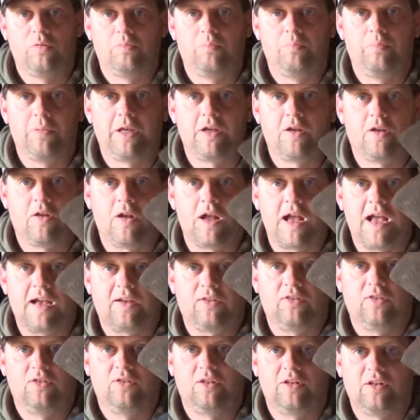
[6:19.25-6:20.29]
bigger
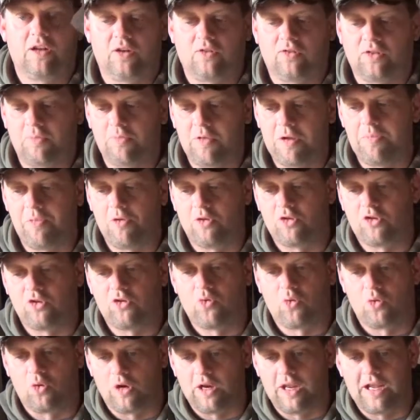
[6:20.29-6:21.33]
axes in there. Somebody put
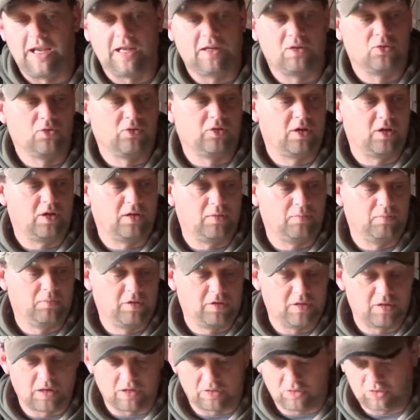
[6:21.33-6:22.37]
short handles on them. I'm not